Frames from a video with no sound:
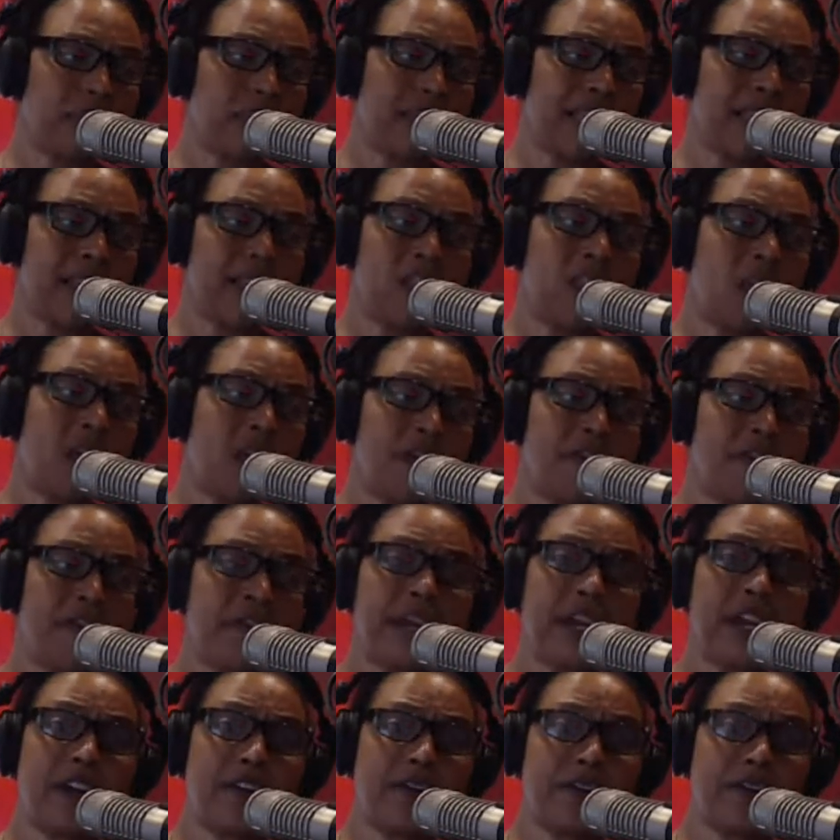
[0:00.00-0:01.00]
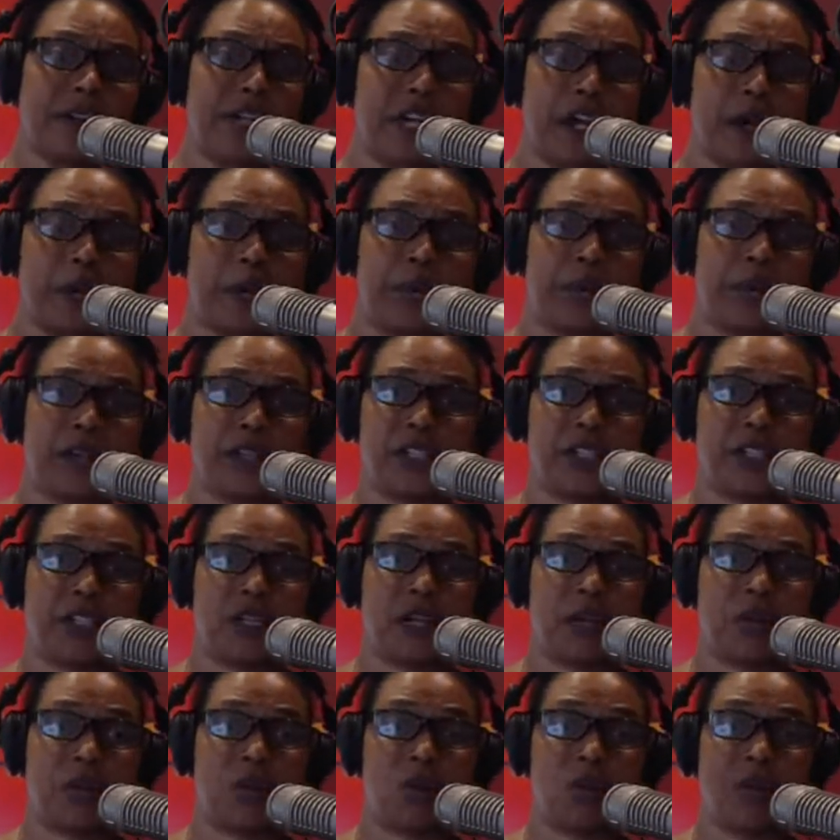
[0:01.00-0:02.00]
it's not fair for a young person to
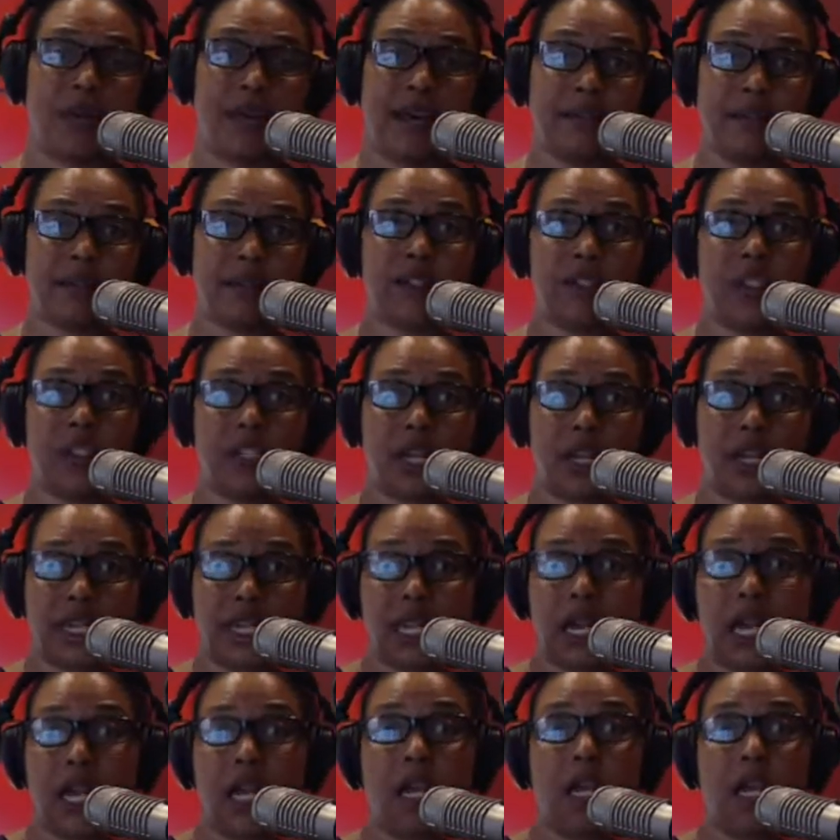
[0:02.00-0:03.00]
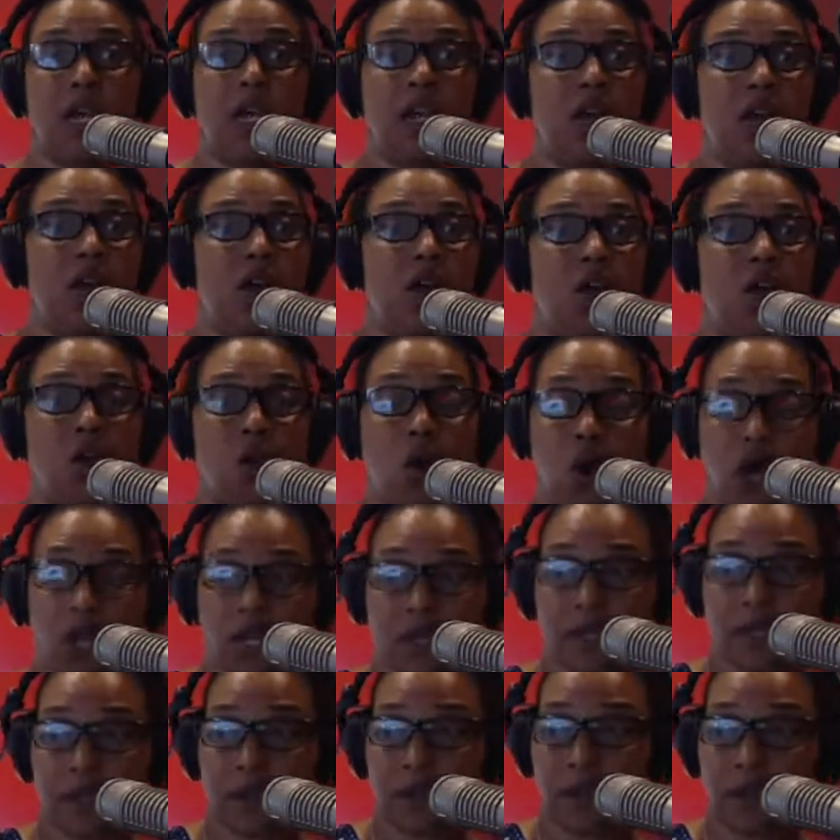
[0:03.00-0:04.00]
come home after studying all
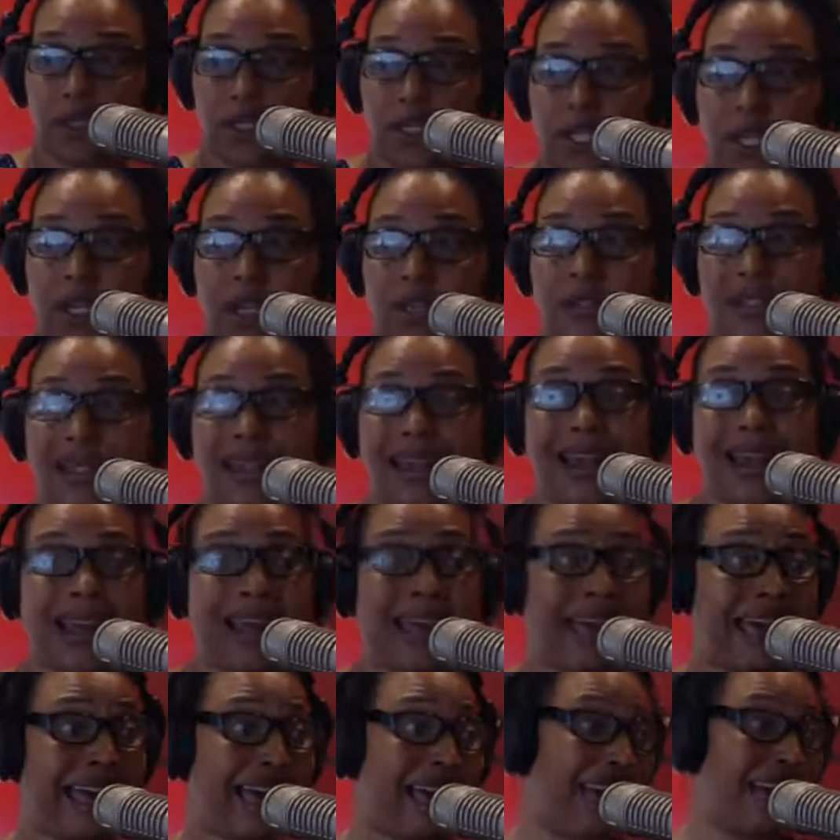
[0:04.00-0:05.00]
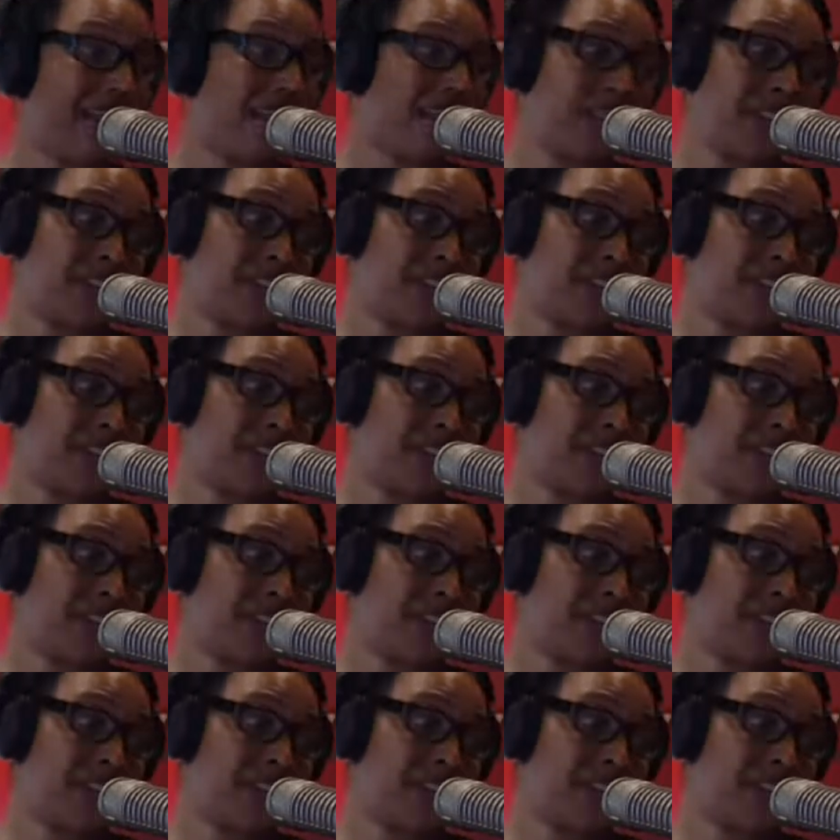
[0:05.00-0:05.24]
of those years, have